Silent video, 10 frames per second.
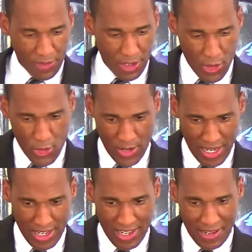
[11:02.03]
chapter
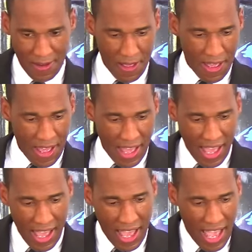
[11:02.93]
3.
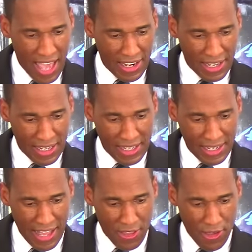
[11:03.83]
And
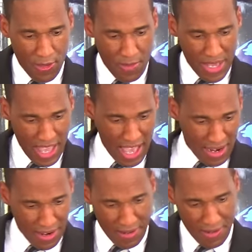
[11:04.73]
let's
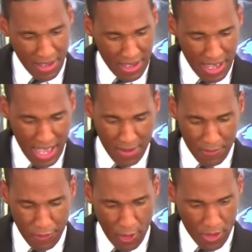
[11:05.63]
begin
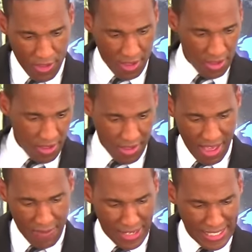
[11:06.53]
in verse
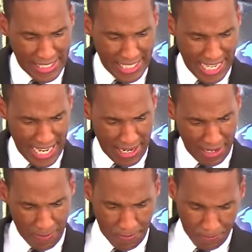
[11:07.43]
17.